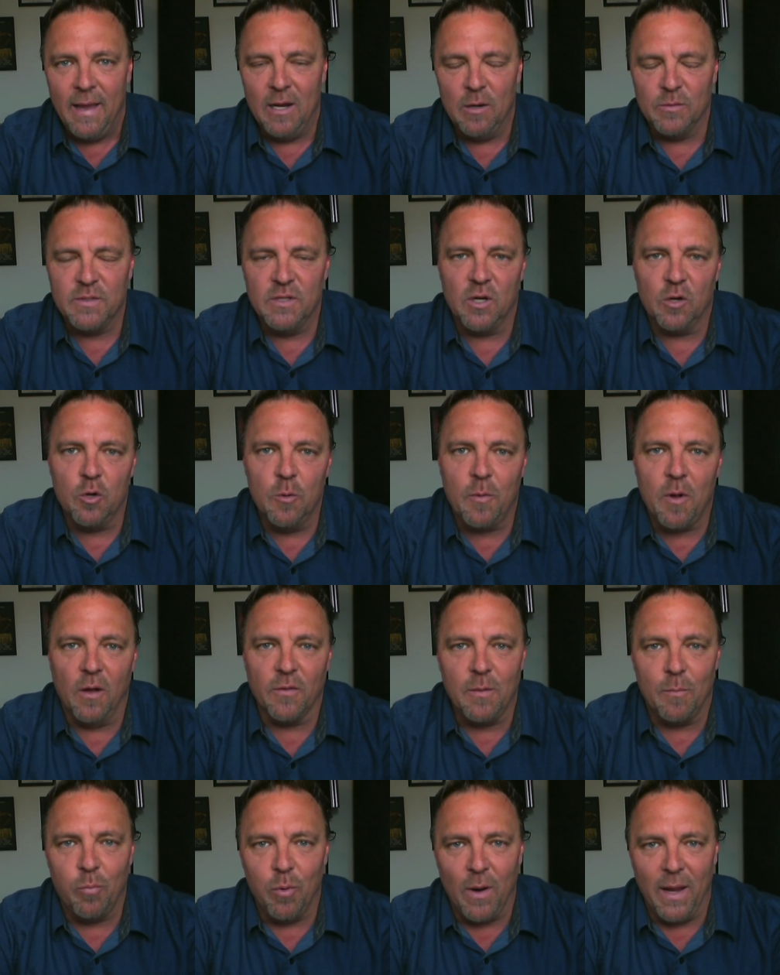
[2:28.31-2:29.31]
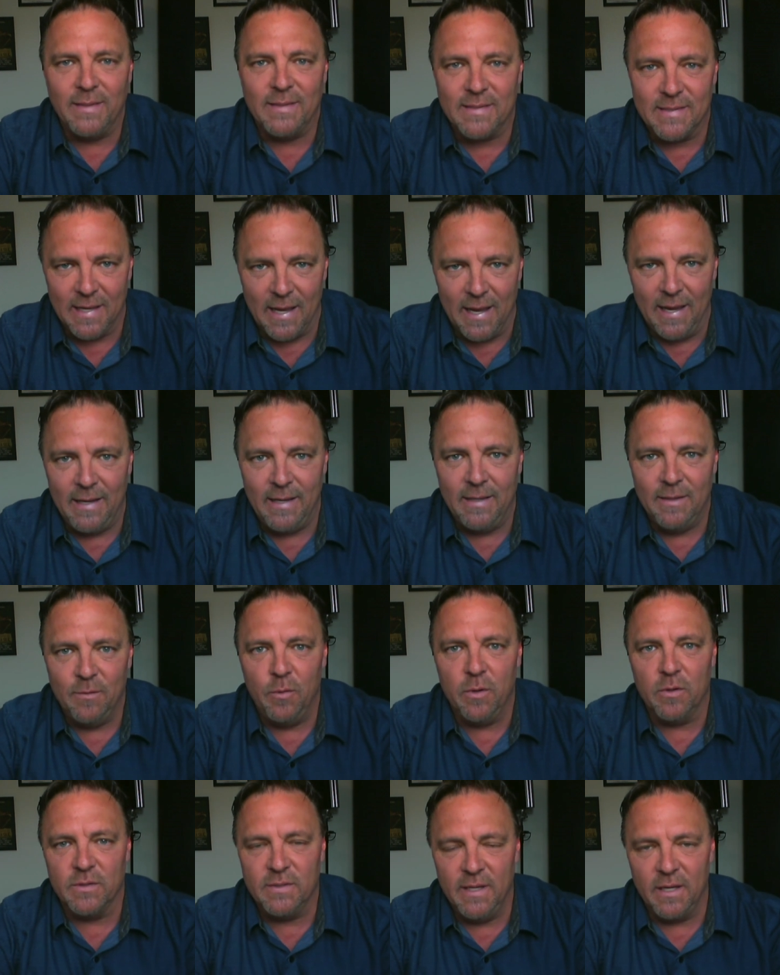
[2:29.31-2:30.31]
and it was in a group called The Bright Side.
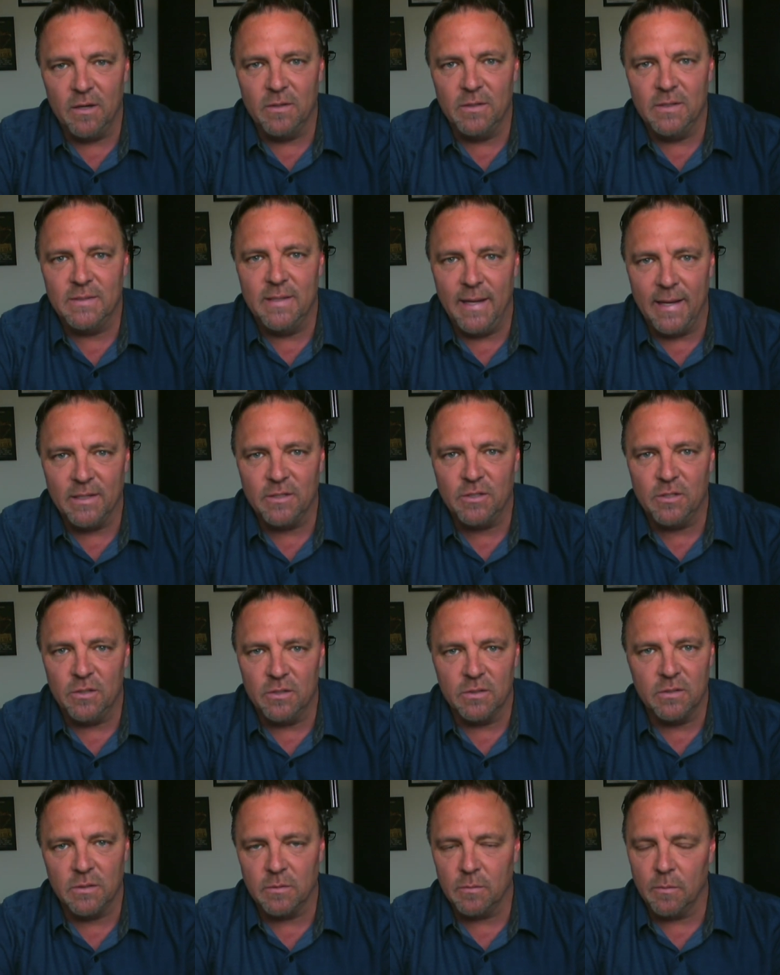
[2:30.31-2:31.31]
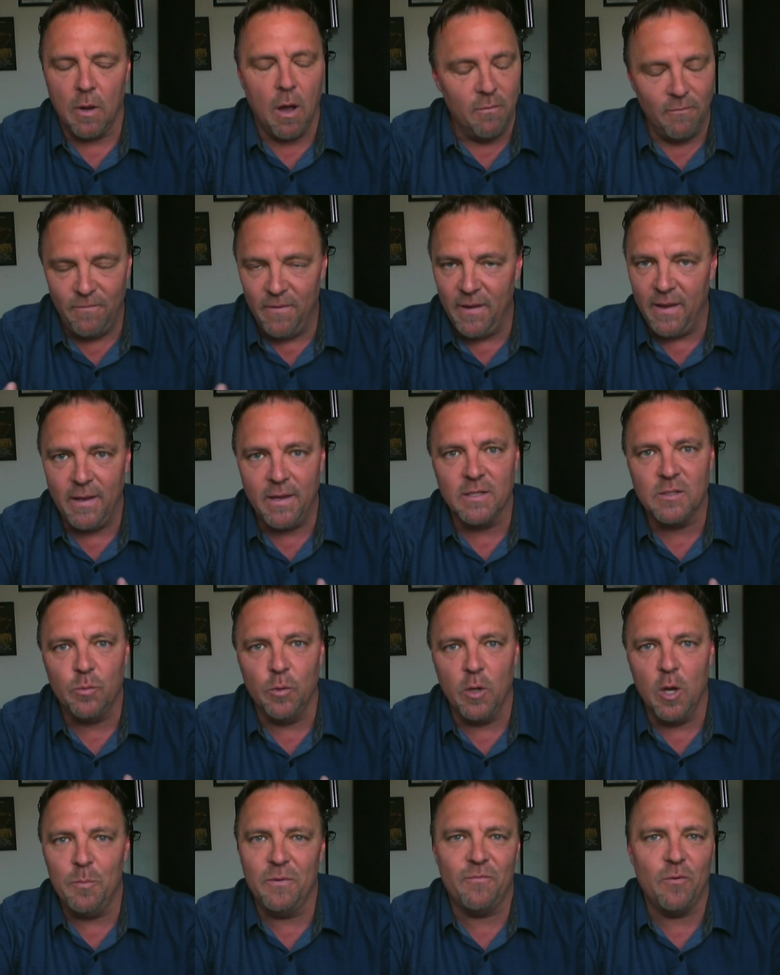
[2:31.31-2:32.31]
We were singers, dancers on
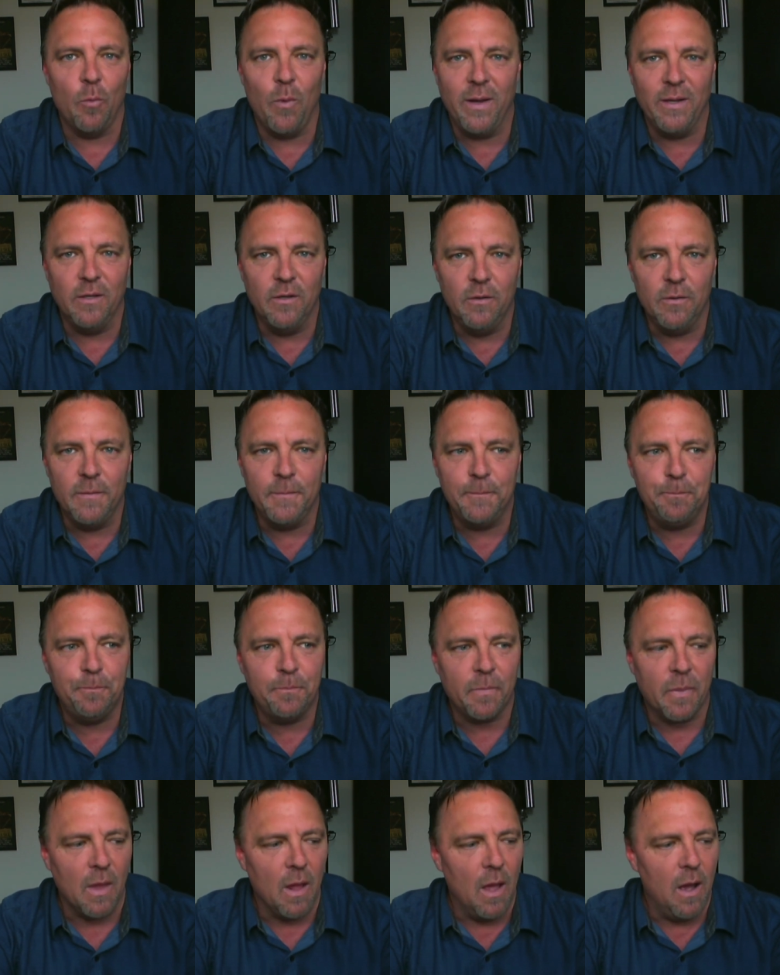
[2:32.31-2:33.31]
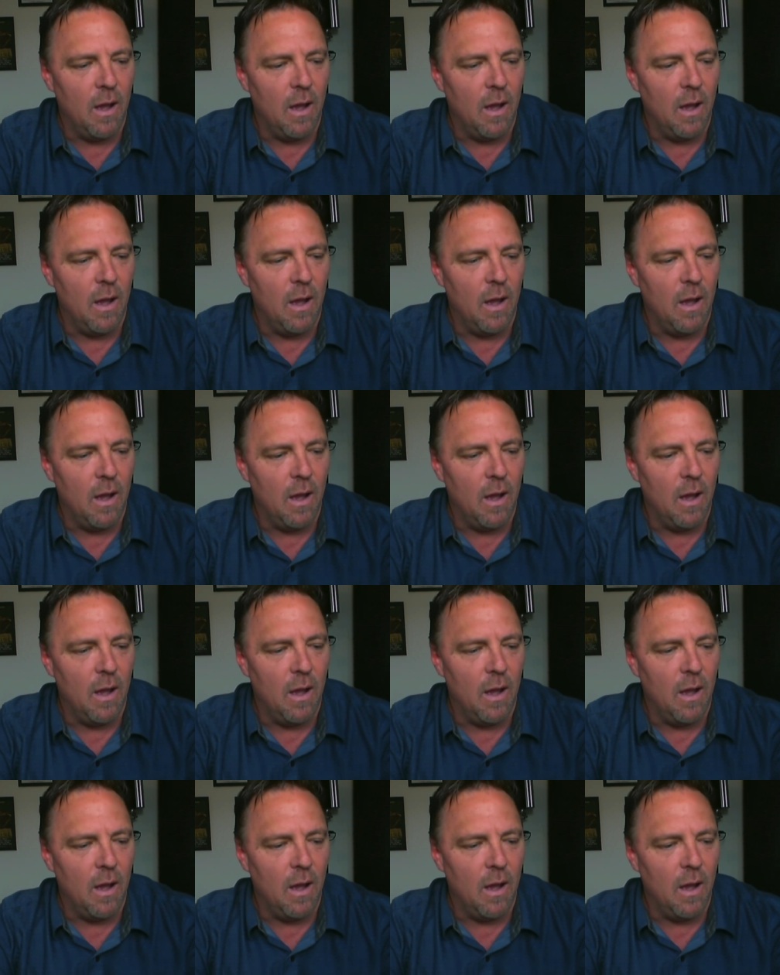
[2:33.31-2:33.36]
Vegas. We opened for Wayne Newton.